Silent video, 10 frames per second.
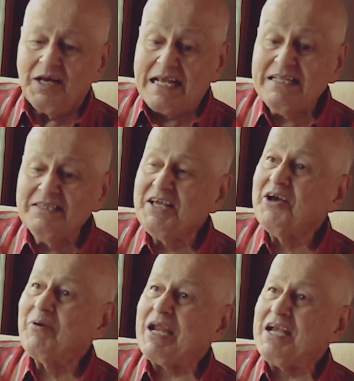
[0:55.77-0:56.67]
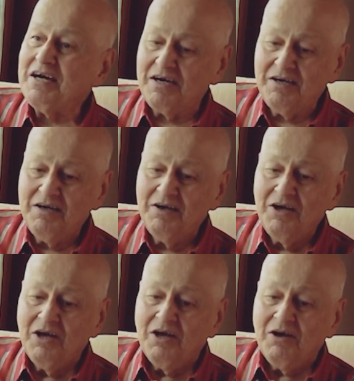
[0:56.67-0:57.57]
in the arena,
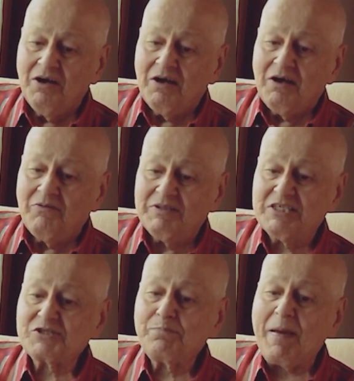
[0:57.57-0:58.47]
with his